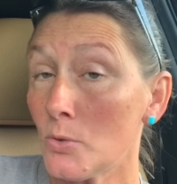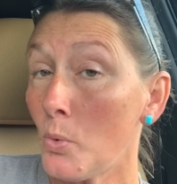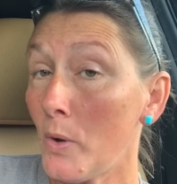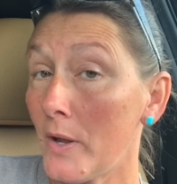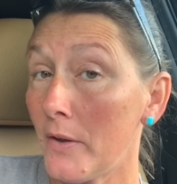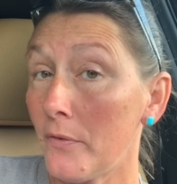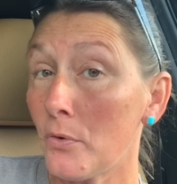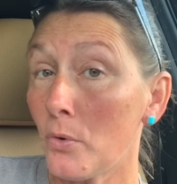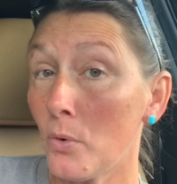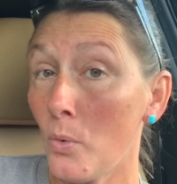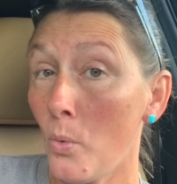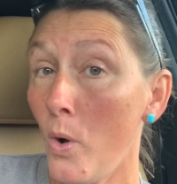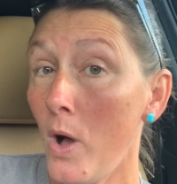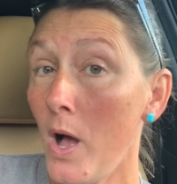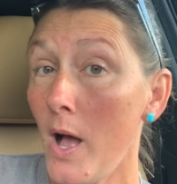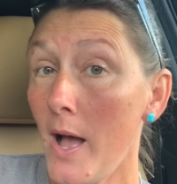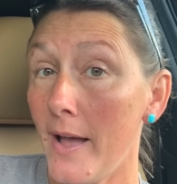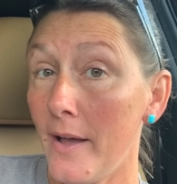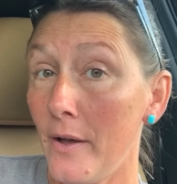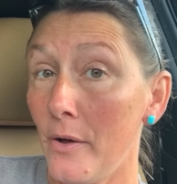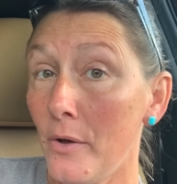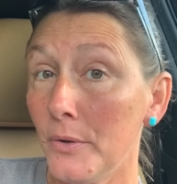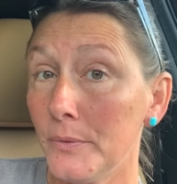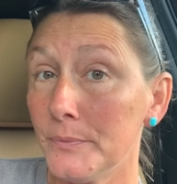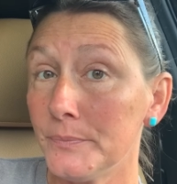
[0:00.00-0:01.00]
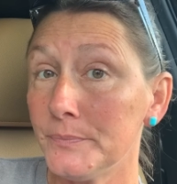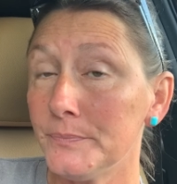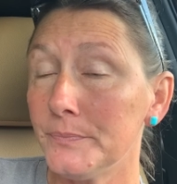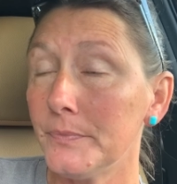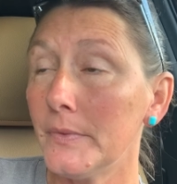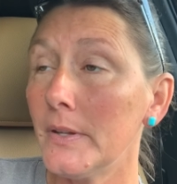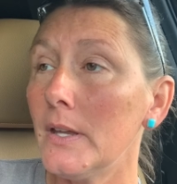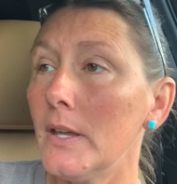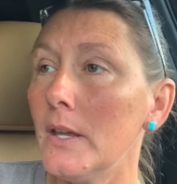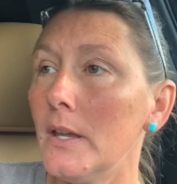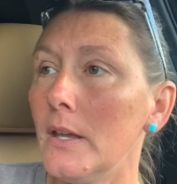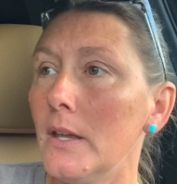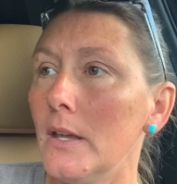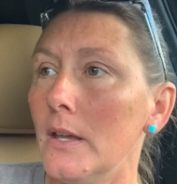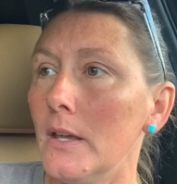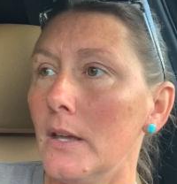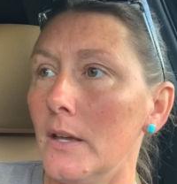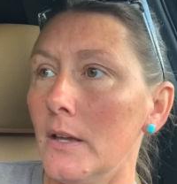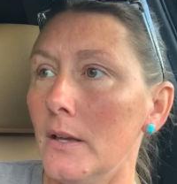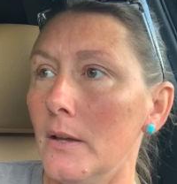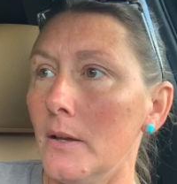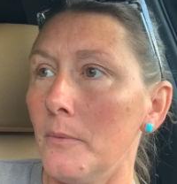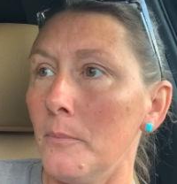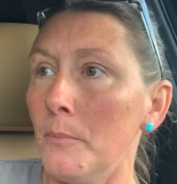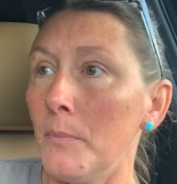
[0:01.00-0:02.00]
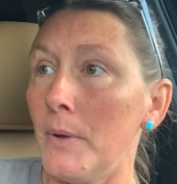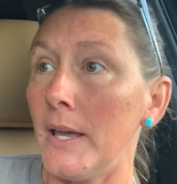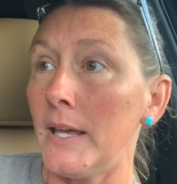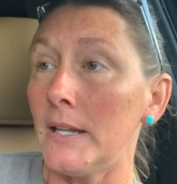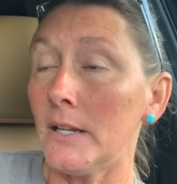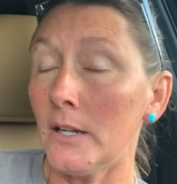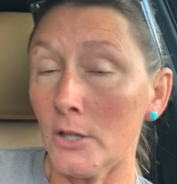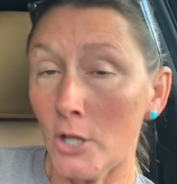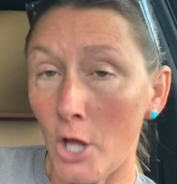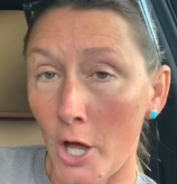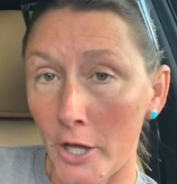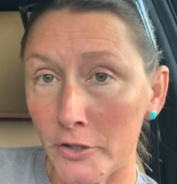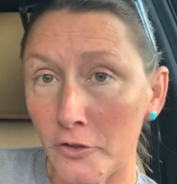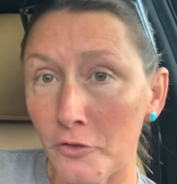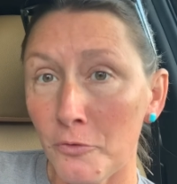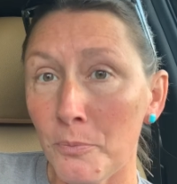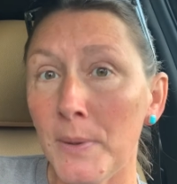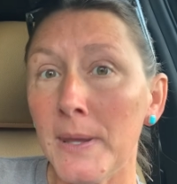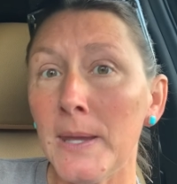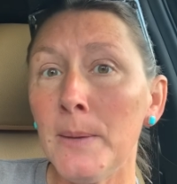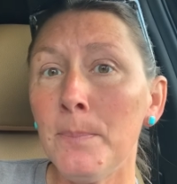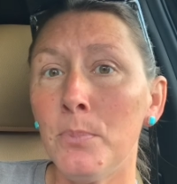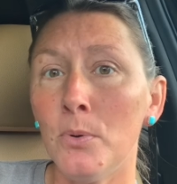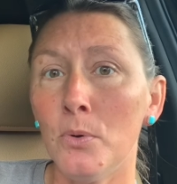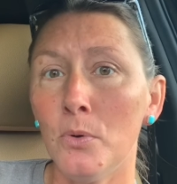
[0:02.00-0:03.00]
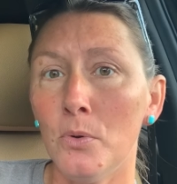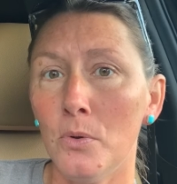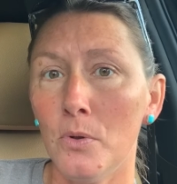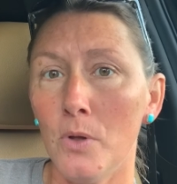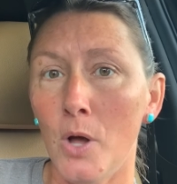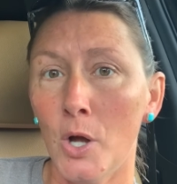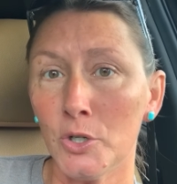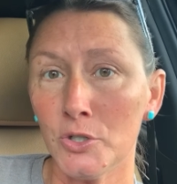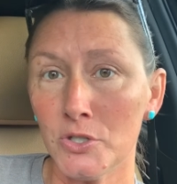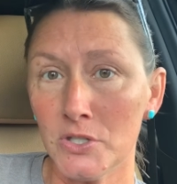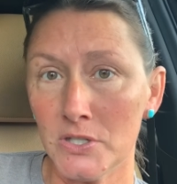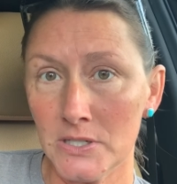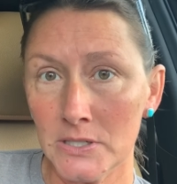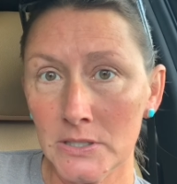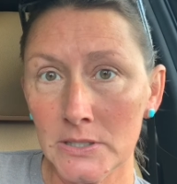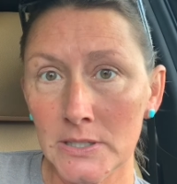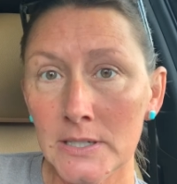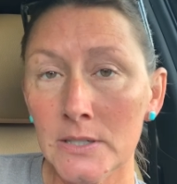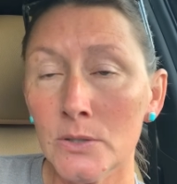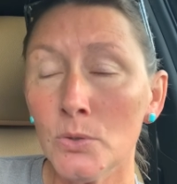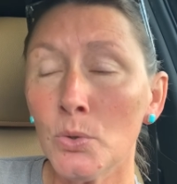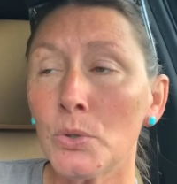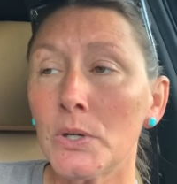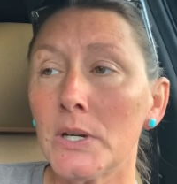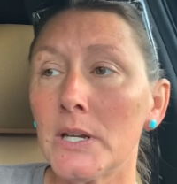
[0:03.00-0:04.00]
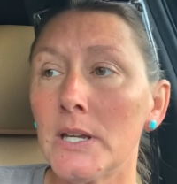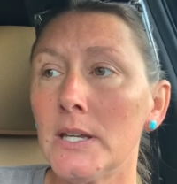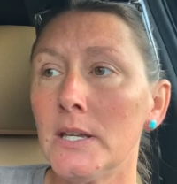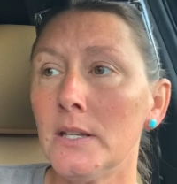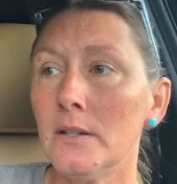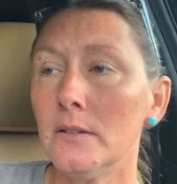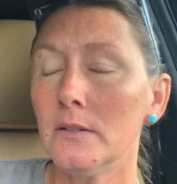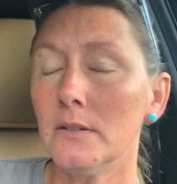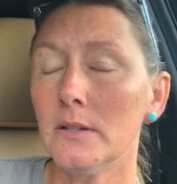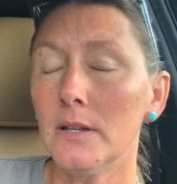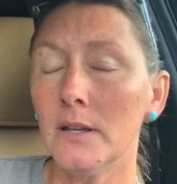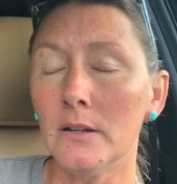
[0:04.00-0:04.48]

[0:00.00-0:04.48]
way for a while. And a lot of people are still ignoring it,